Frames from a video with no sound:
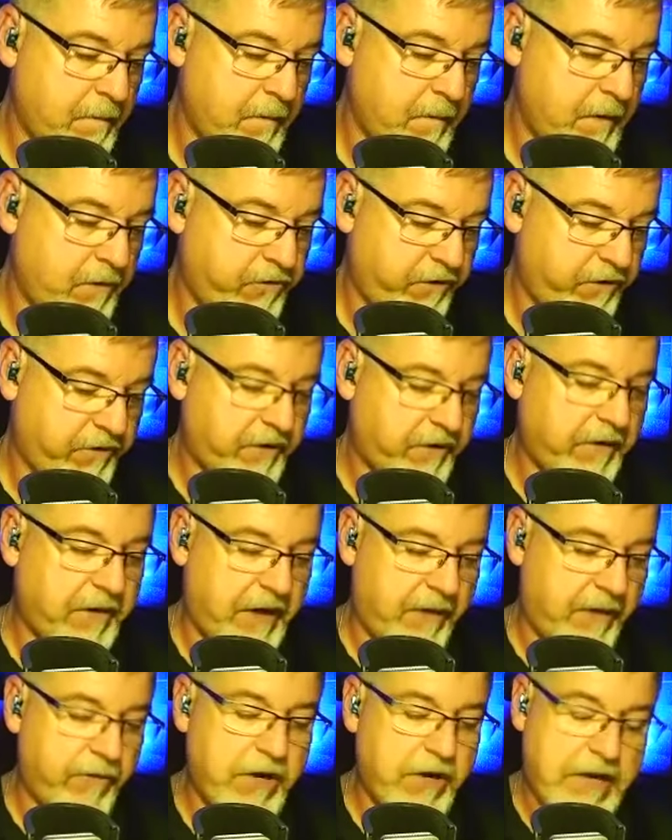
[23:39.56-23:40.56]
she said that
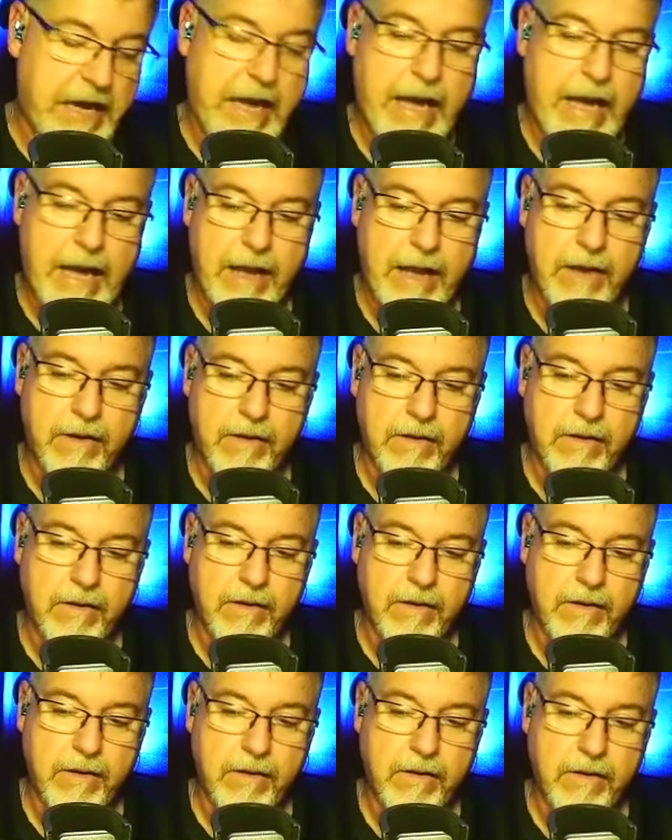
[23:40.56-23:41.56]
every day
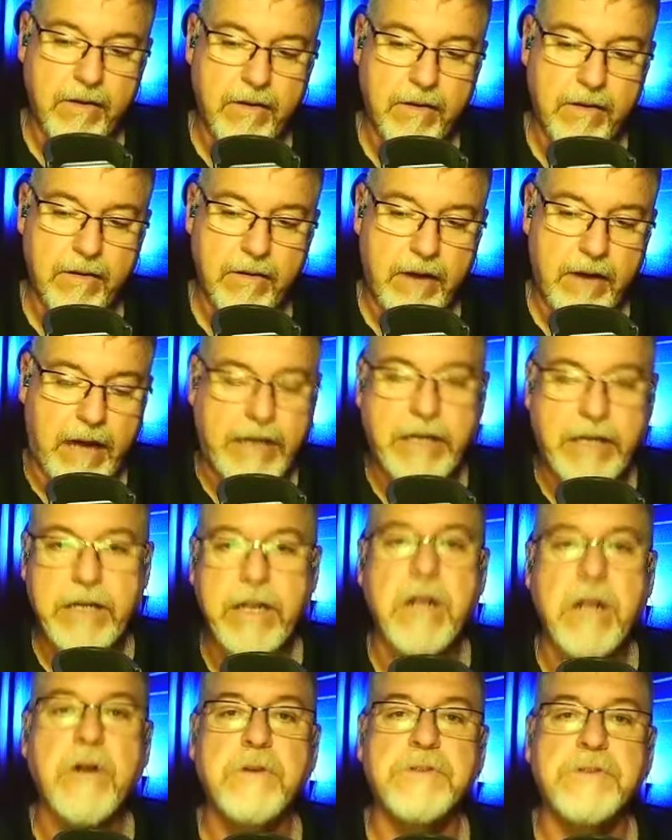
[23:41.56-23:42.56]
I
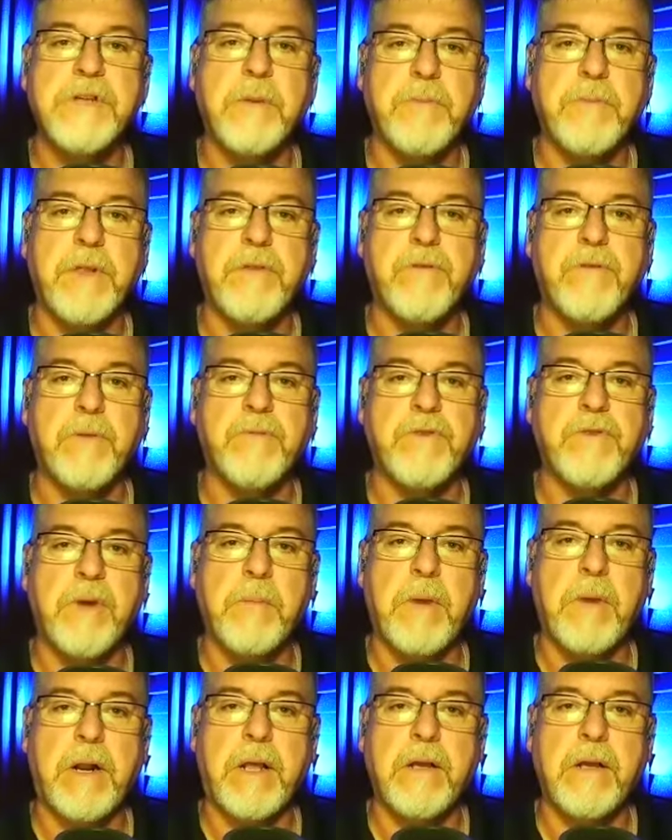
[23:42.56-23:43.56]
didn't hear something from
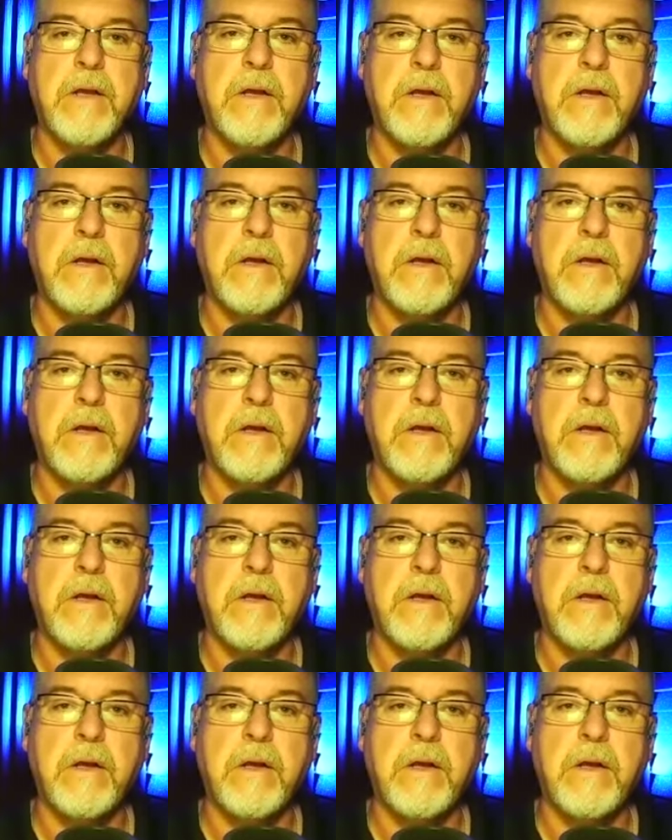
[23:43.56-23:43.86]
somebody